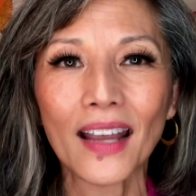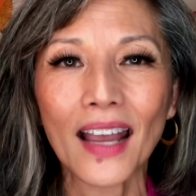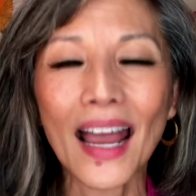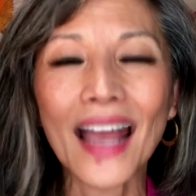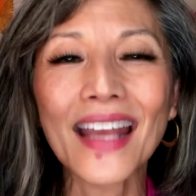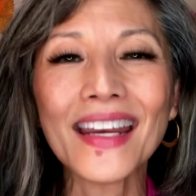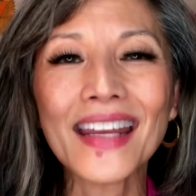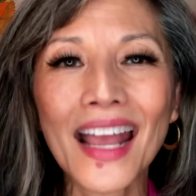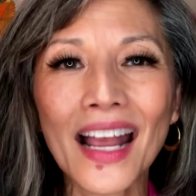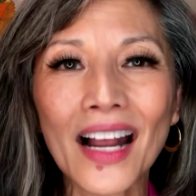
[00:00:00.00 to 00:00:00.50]

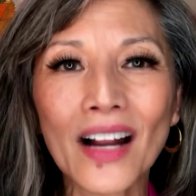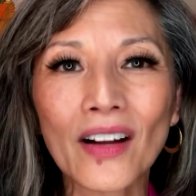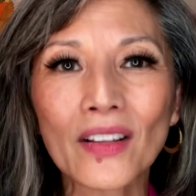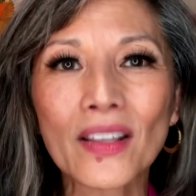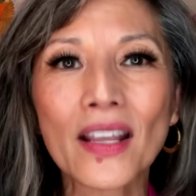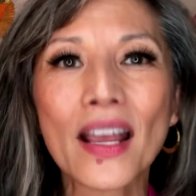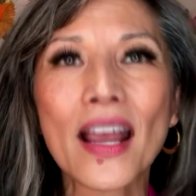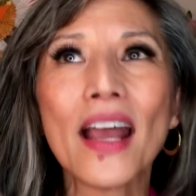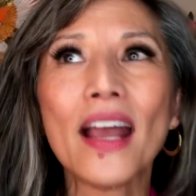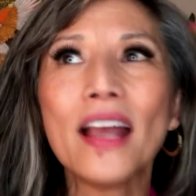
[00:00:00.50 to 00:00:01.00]
And
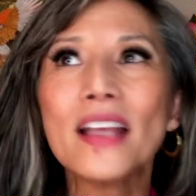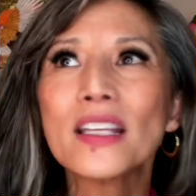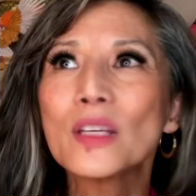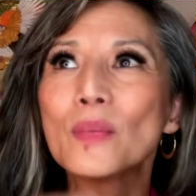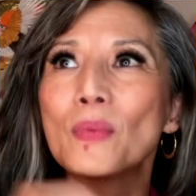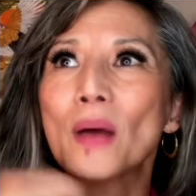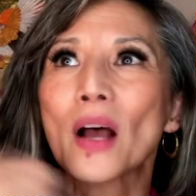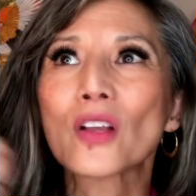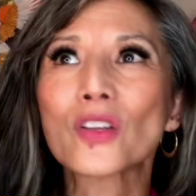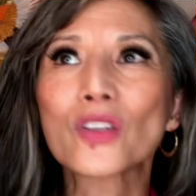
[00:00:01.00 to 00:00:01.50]
health is
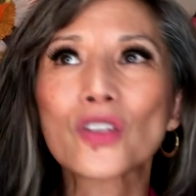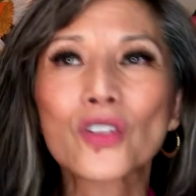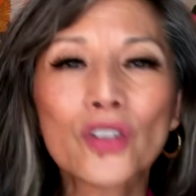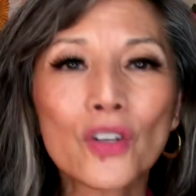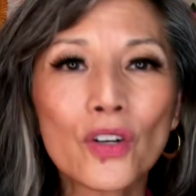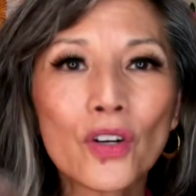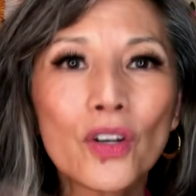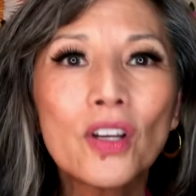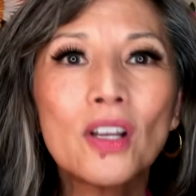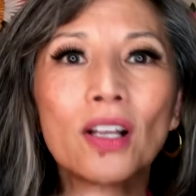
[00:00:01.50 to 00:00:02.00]
about
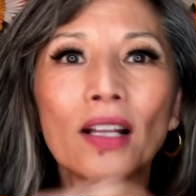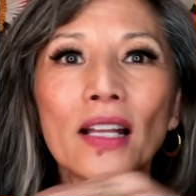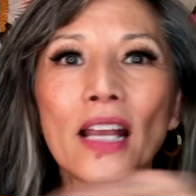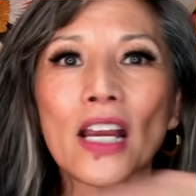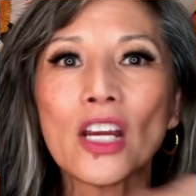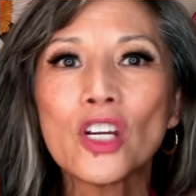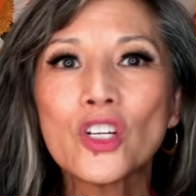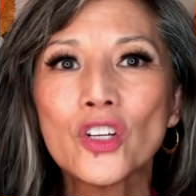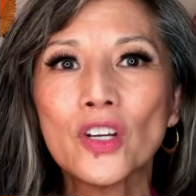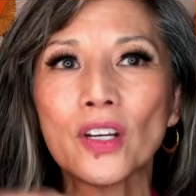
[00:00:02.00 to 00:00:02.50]

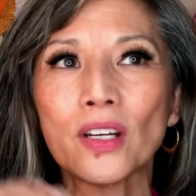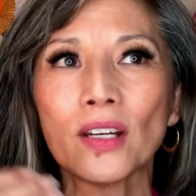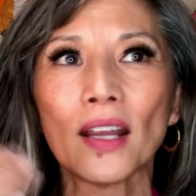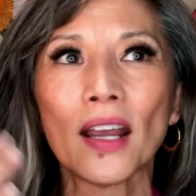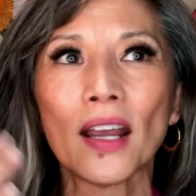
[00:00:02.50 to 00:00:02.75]
circulation.